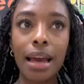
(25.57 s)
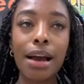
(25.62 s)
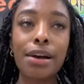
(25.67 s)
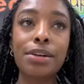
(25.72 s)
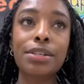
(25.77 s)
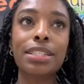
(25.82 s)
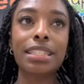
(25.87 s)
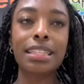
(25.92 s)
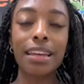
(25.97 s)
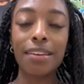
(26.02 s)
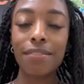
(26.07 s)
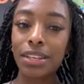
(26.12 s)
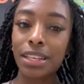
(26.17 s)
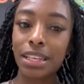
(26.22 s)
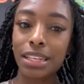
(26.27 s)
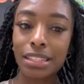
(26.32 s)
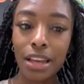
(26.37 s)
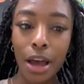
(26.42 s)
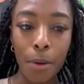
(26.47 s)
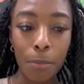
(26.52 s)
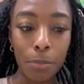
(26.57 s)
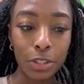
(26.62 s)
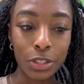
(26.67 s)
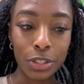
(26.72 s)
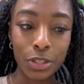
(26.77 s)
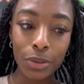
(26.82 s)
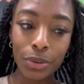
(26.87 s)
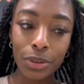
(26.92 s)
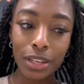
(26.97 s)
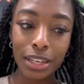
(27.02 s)
I was given this
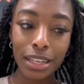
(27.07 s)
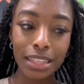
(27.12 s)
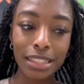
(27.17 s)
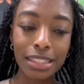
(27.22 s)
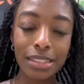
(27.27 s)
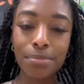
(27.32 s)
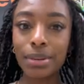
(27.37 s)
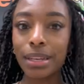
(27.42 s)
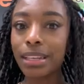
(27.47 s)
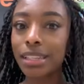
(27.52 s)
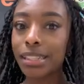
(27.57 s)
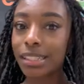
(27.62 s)
opportunity to be a